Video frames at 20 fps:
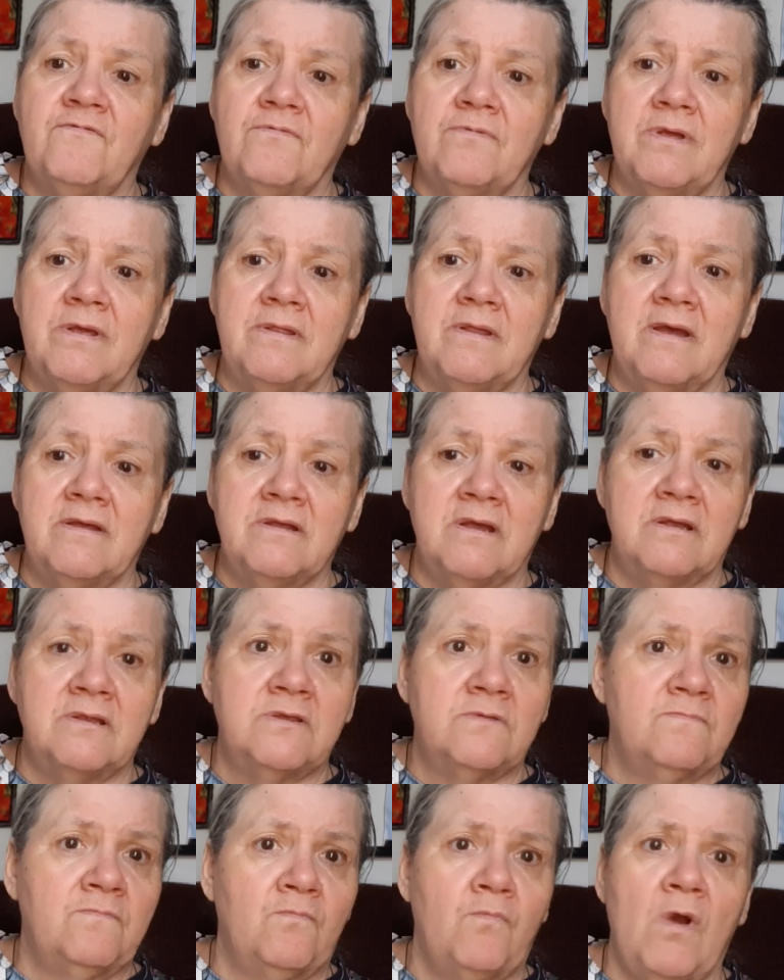and that
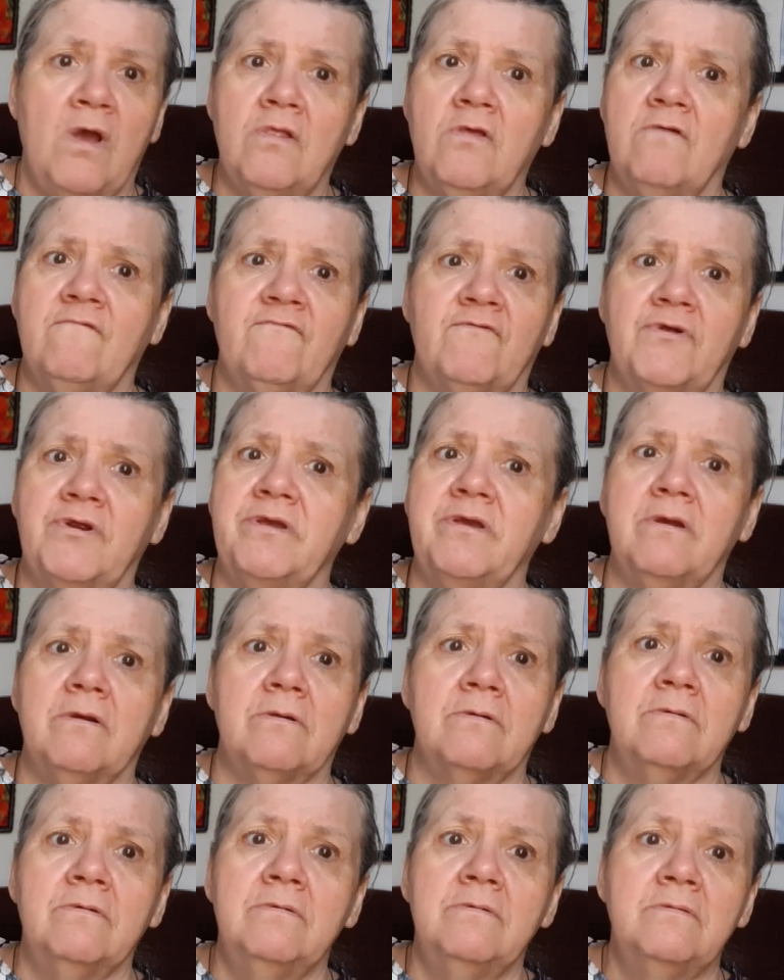it's well over a
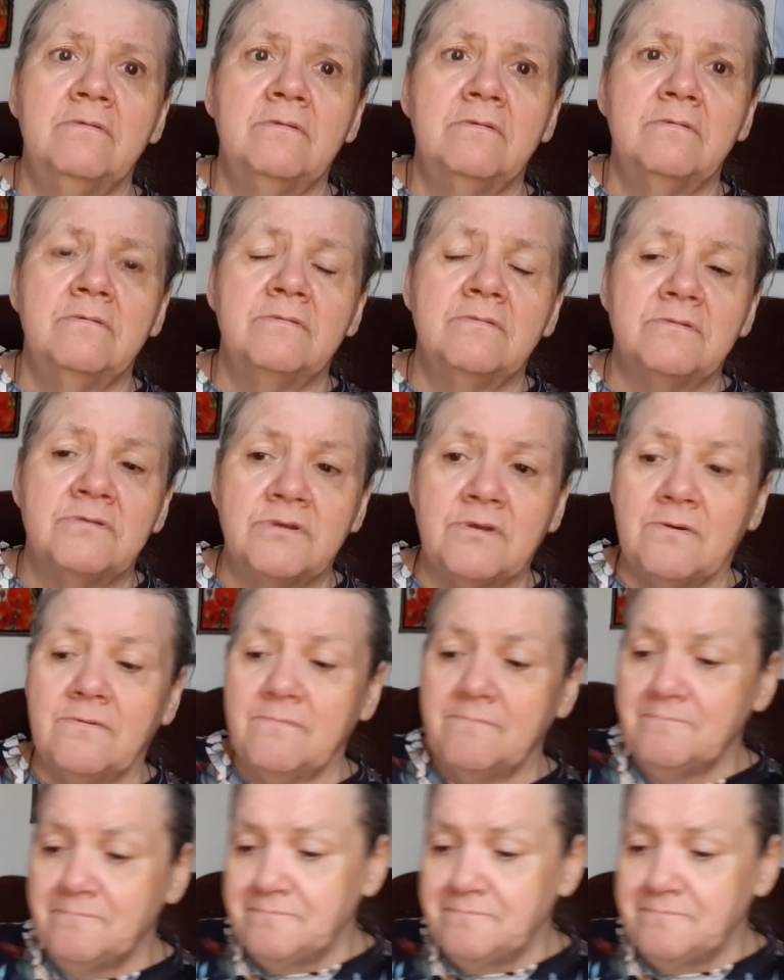year. So